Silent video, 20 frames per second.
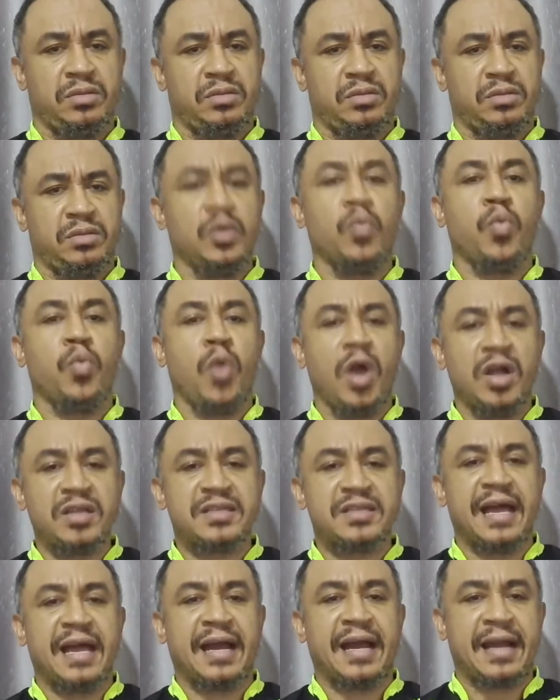The
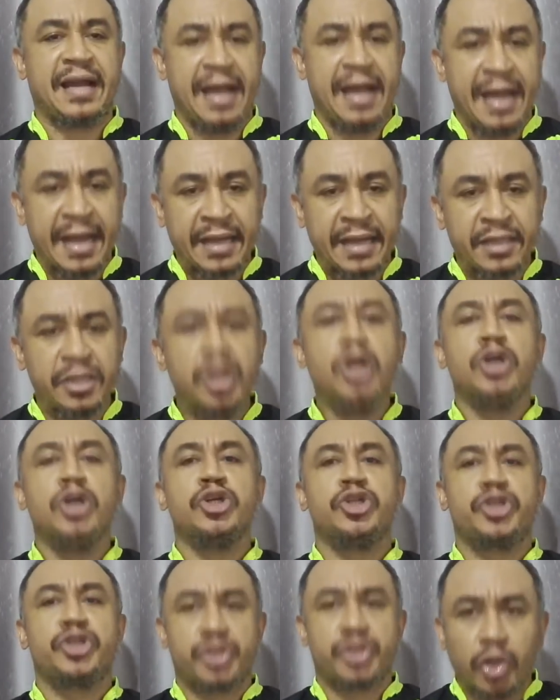ones that can,
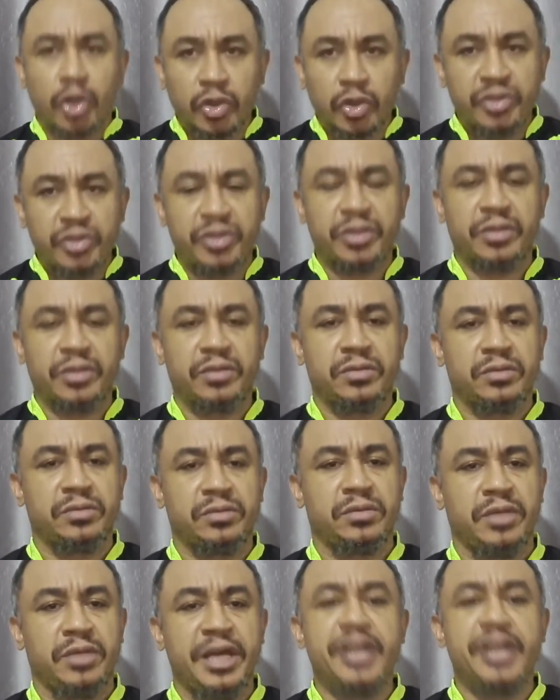should.
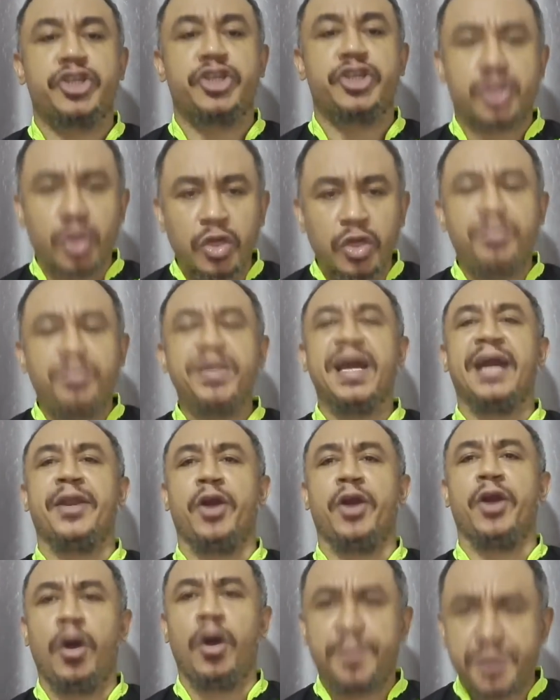It should be an
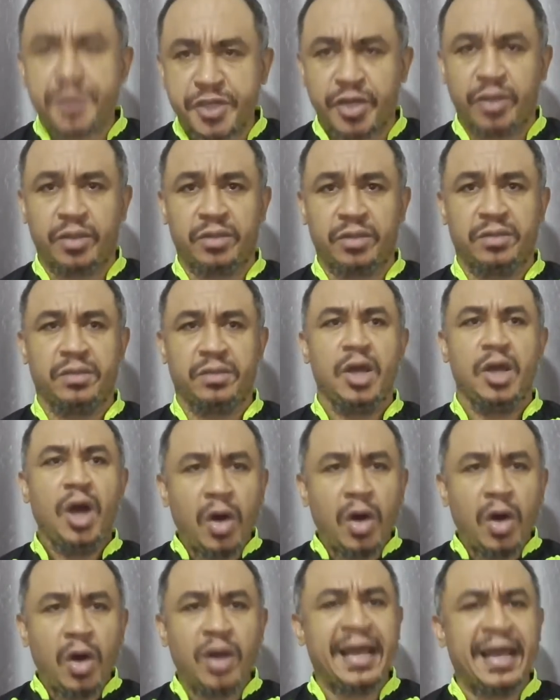option.
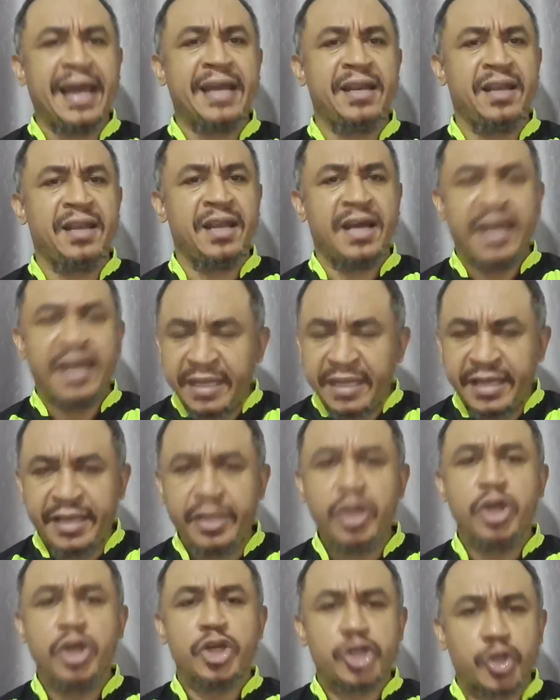Online
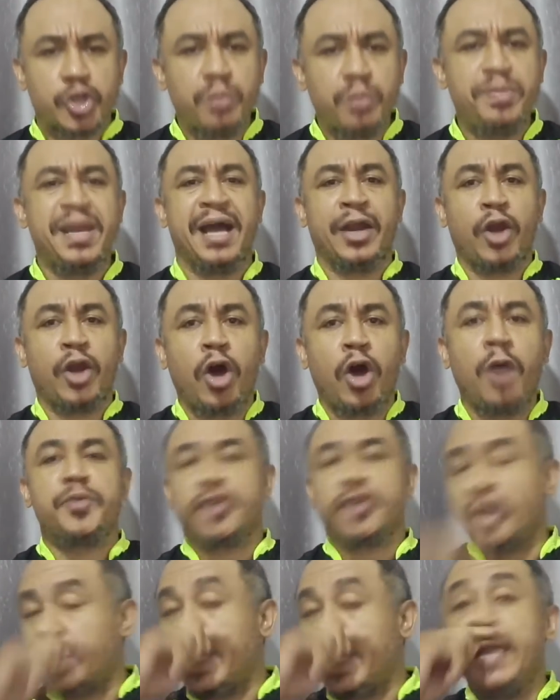learning should be an
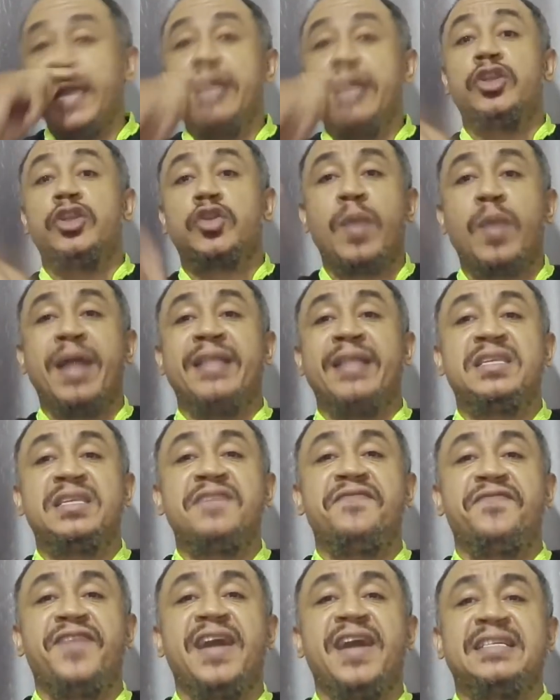option in
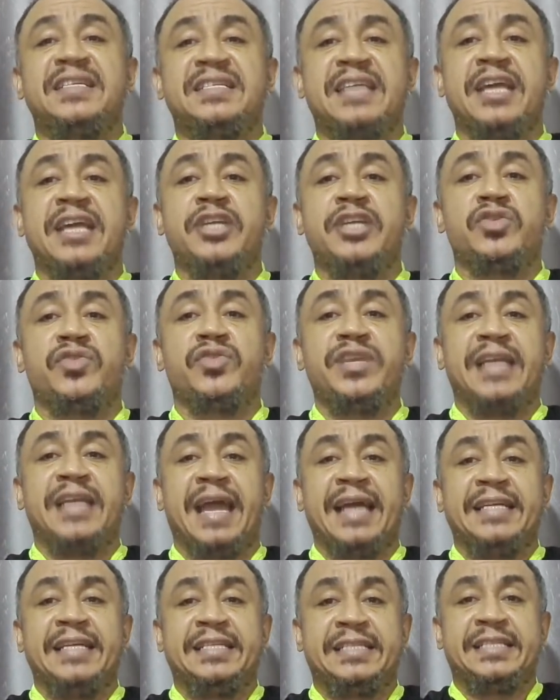21st century
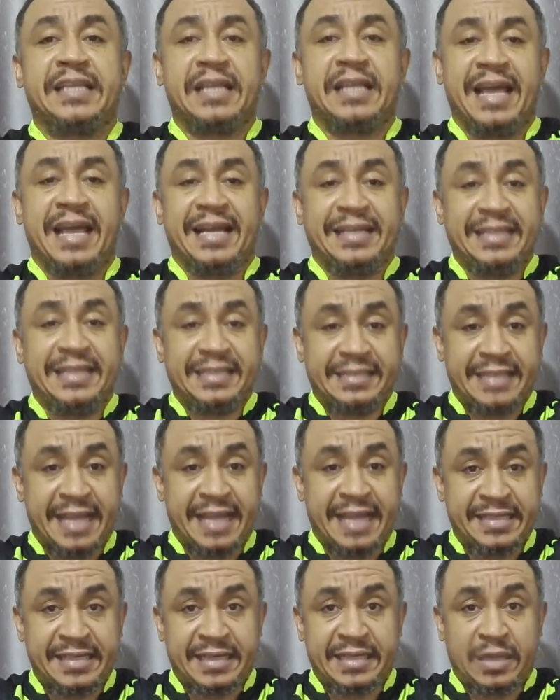Nigeria, this
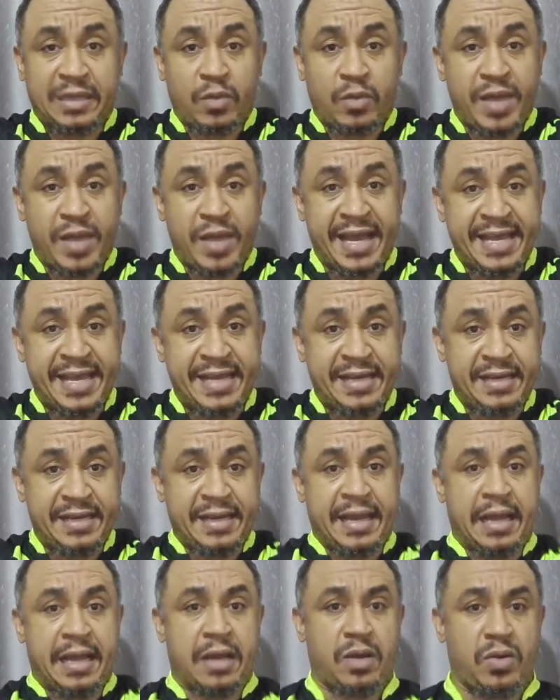Nigeria that we are in
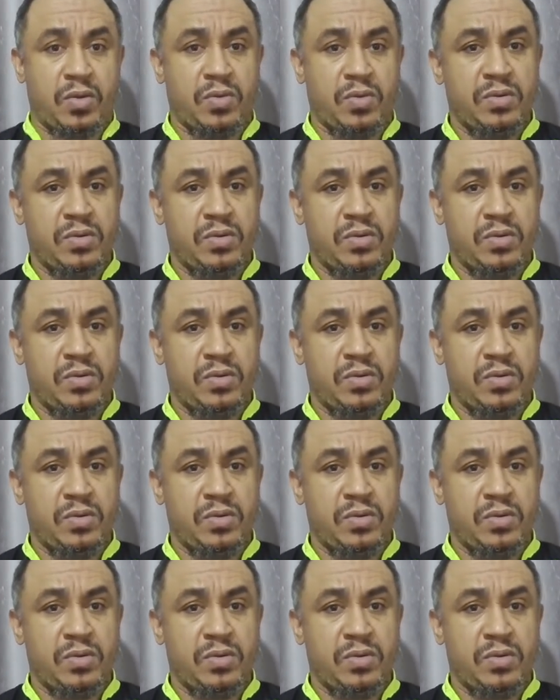now.